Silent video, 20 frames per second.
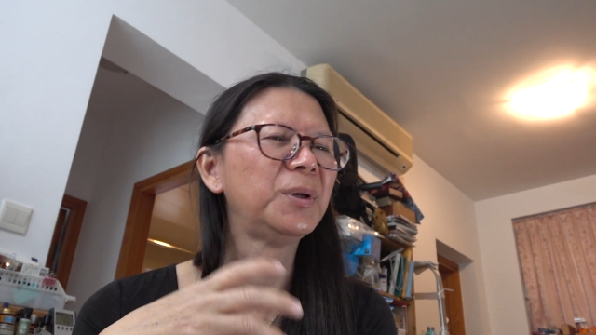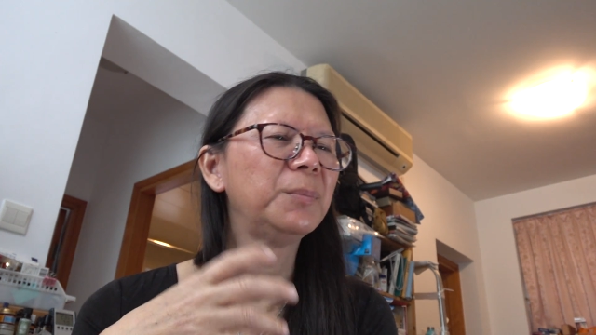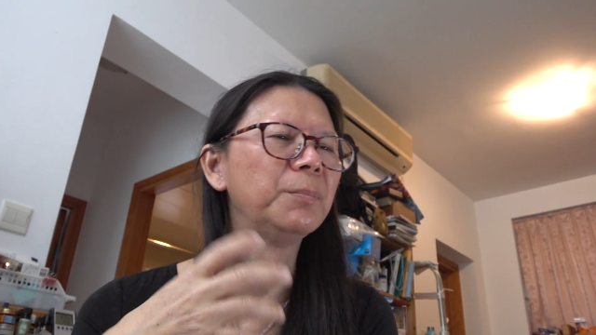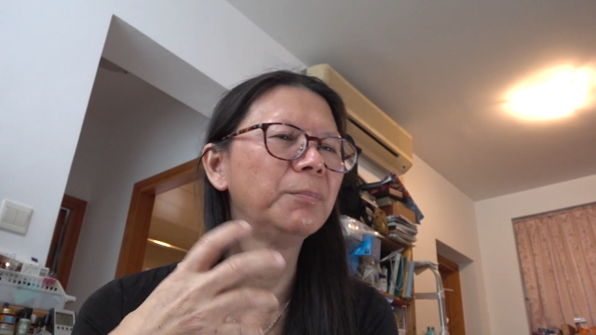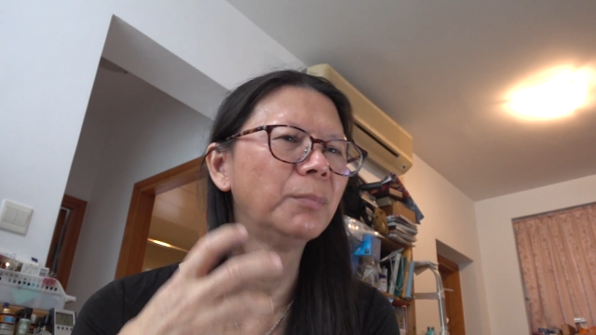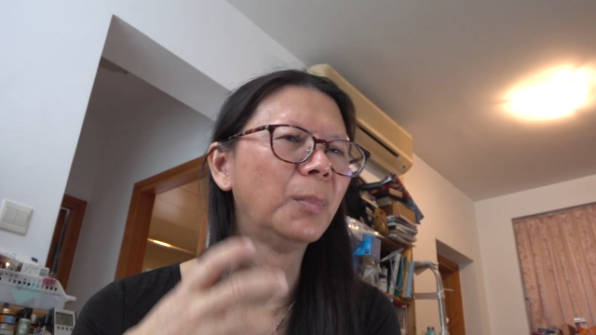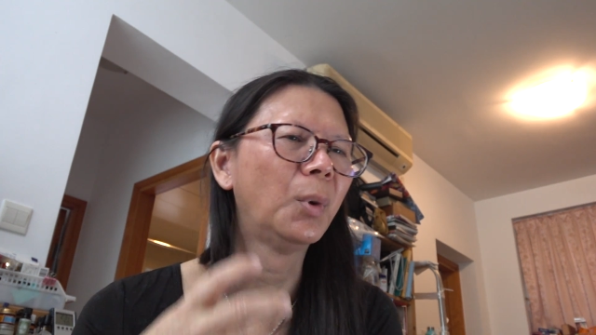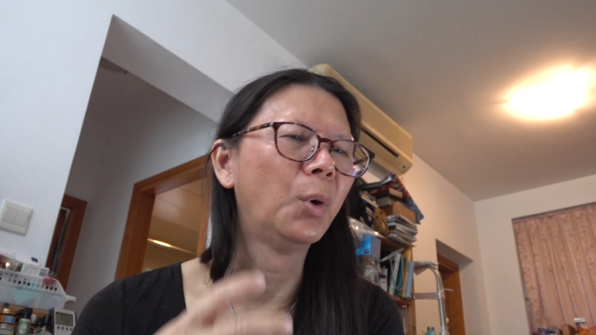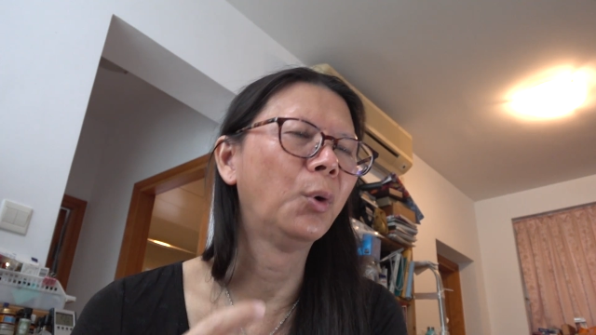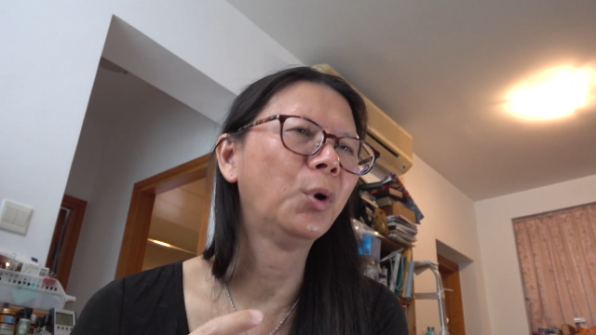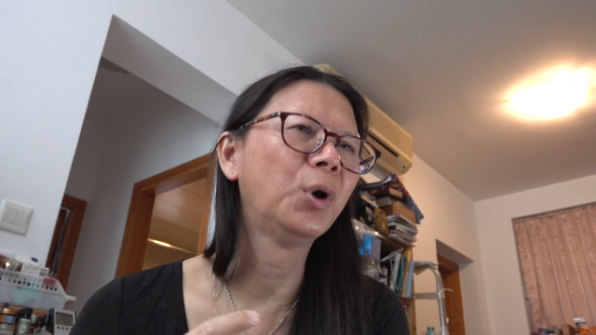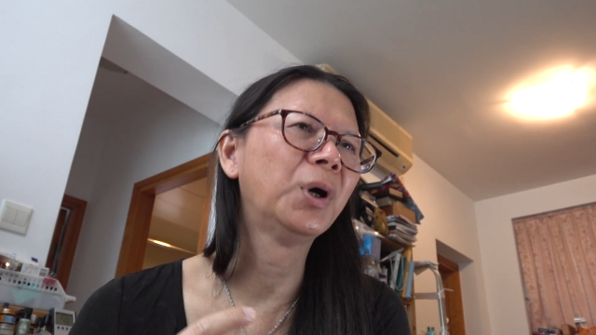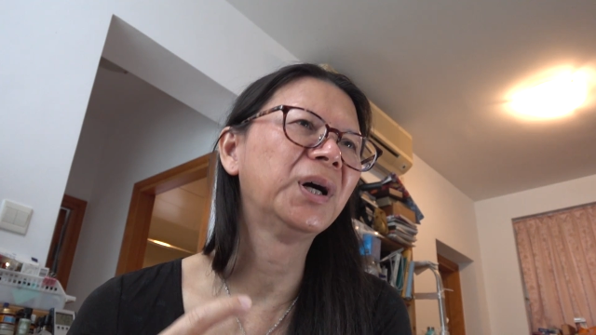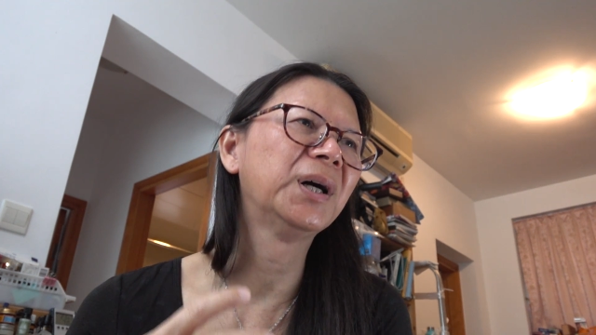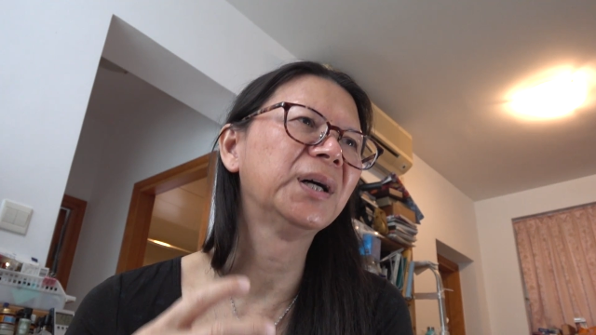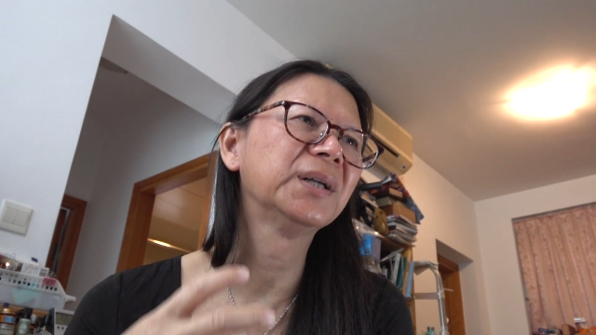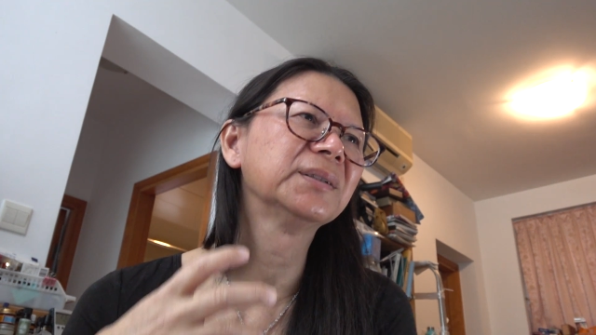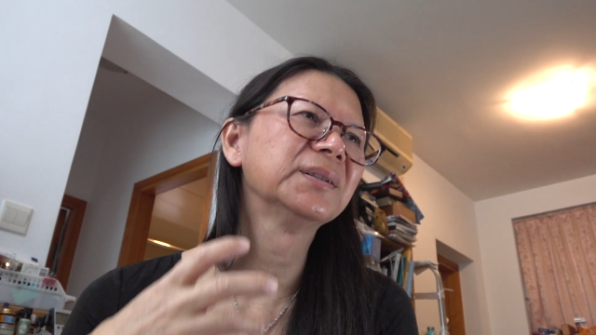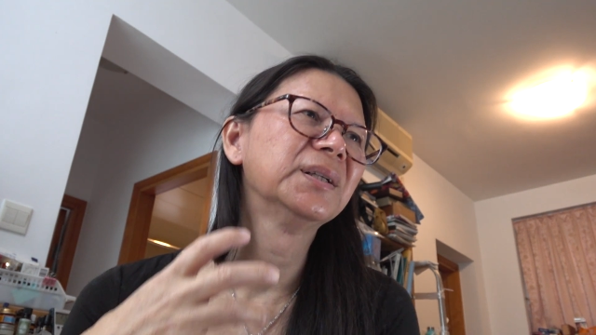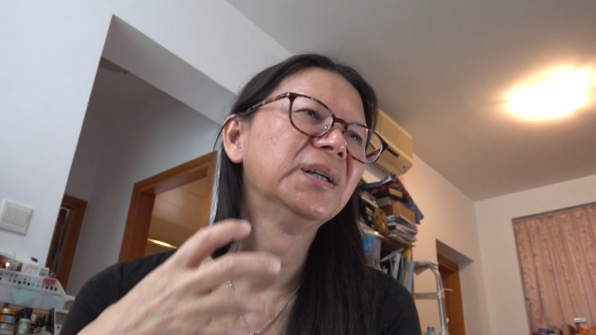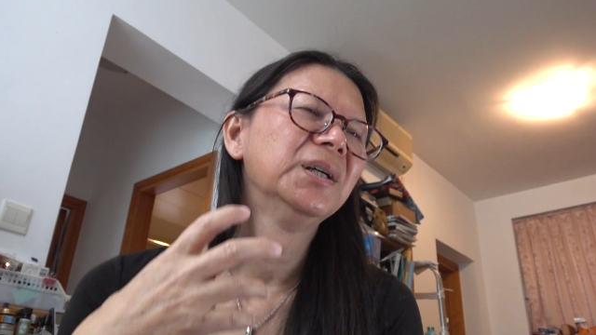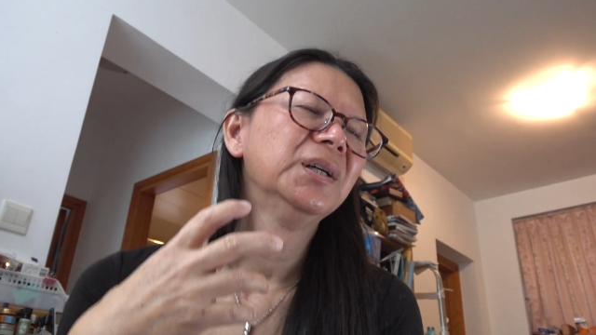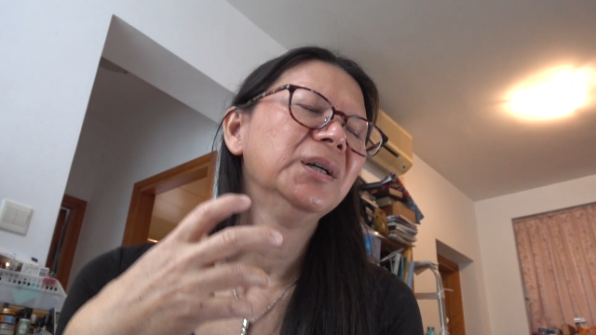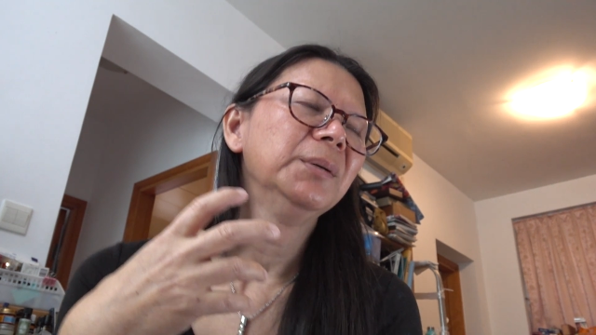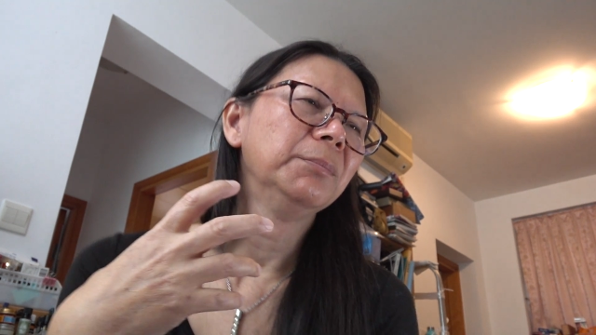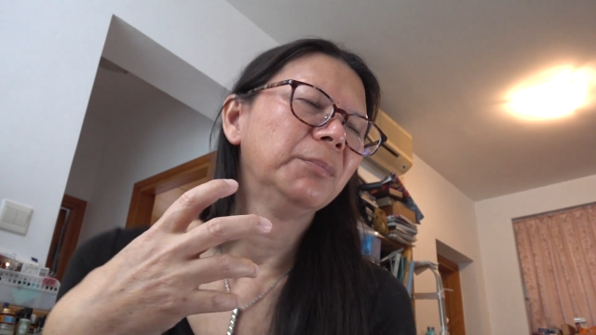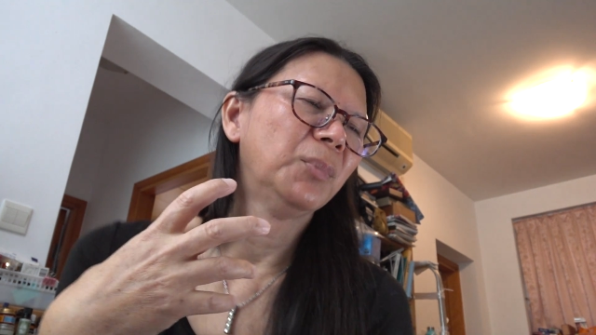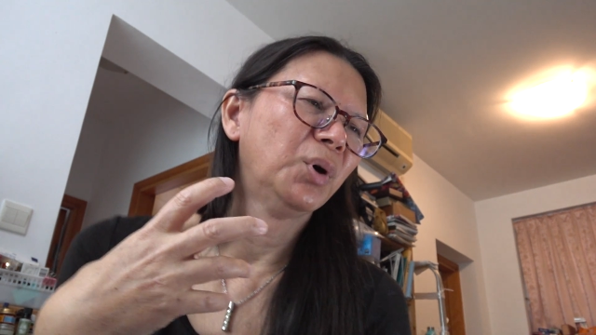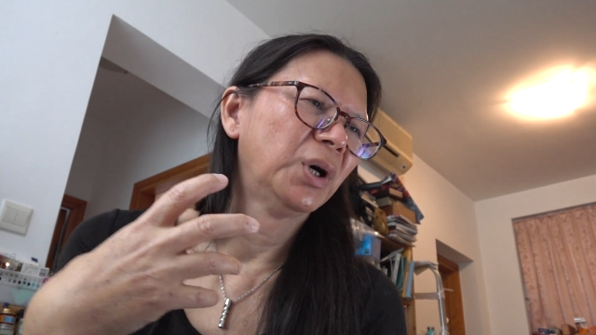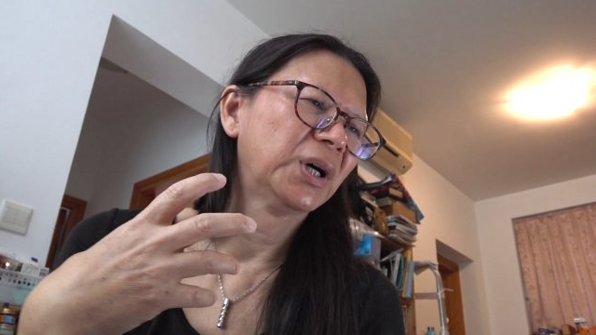more
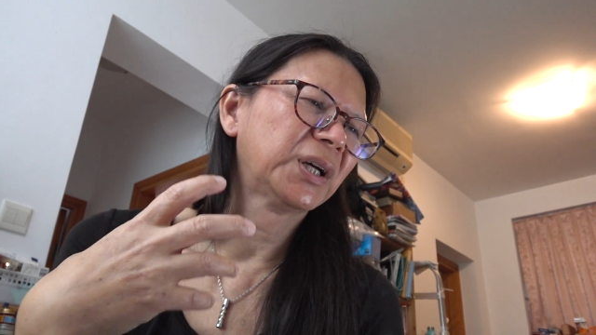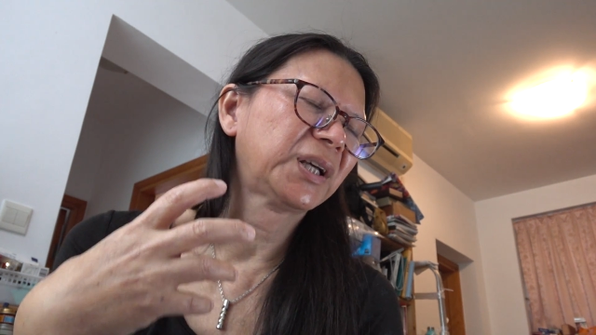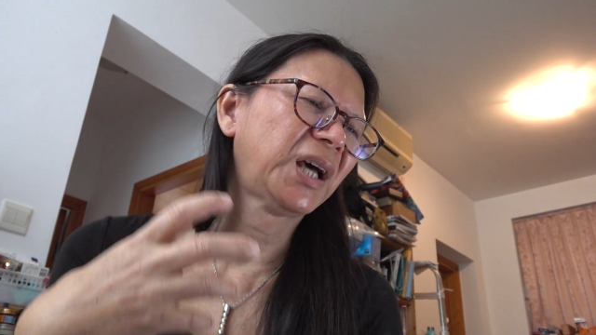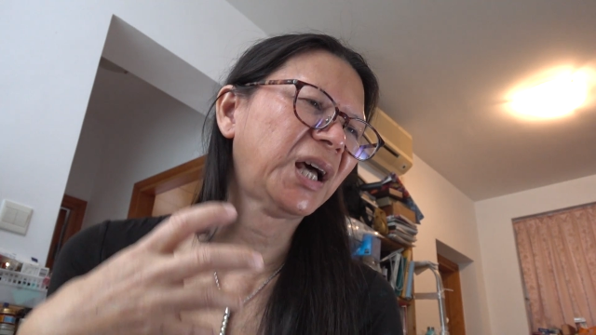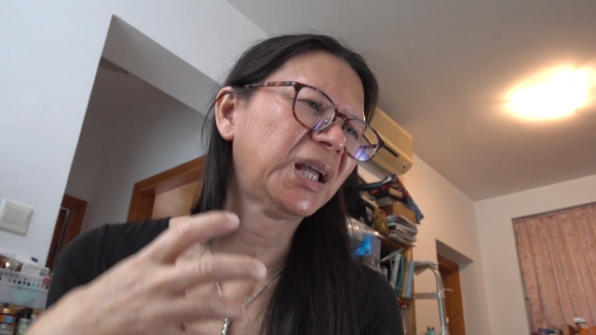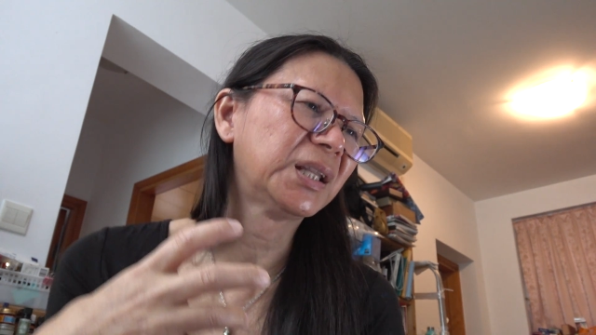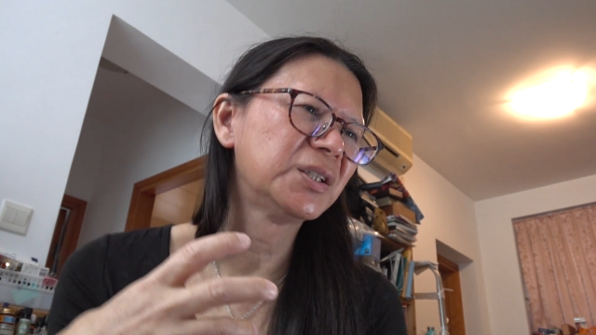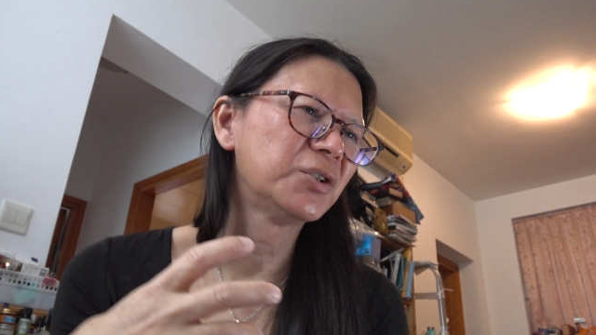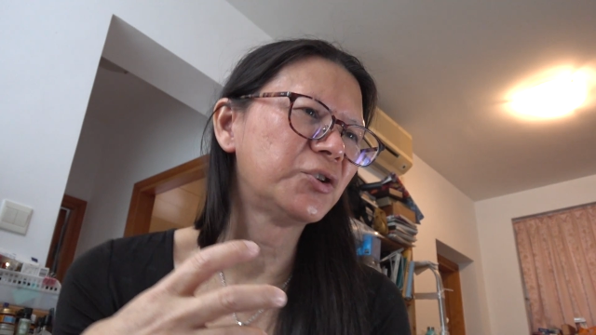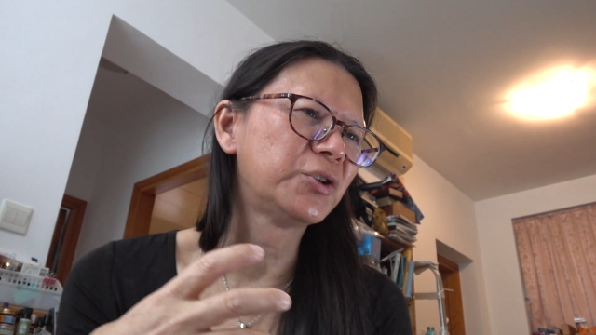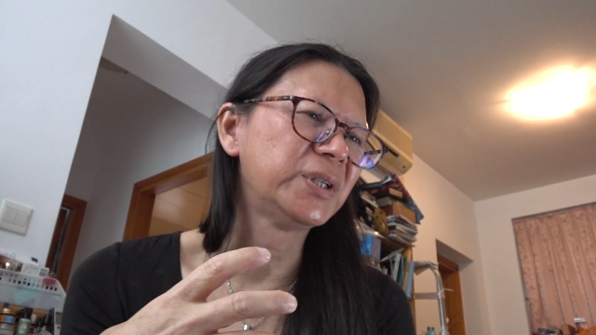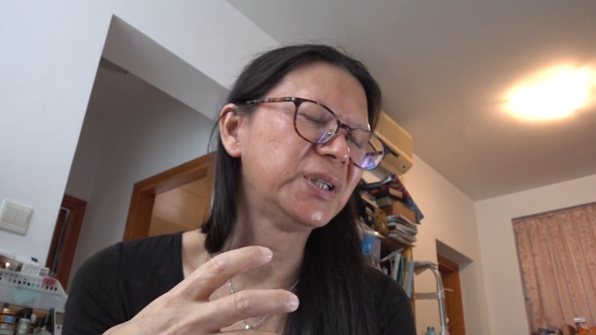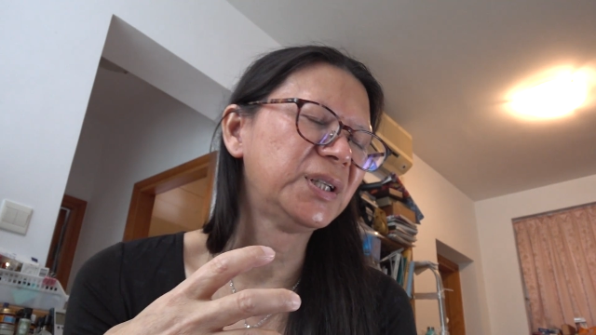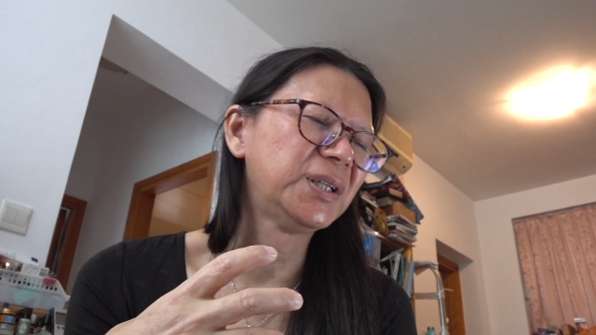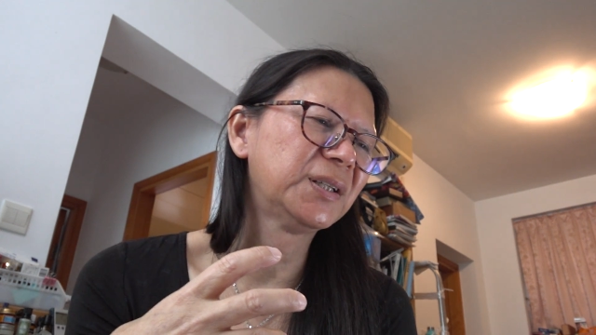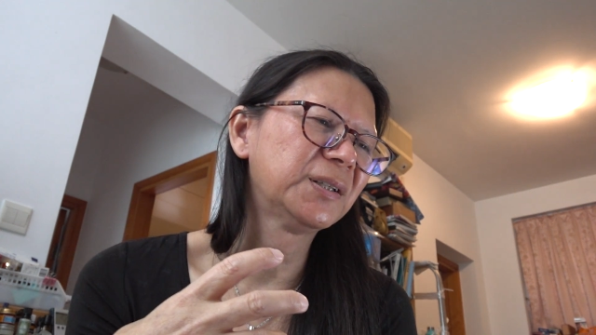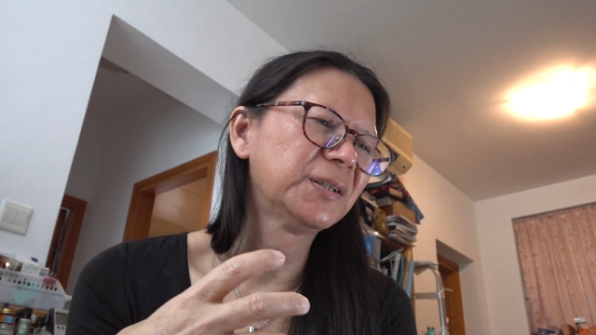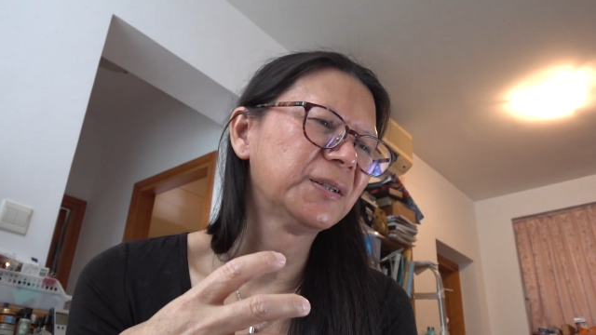countries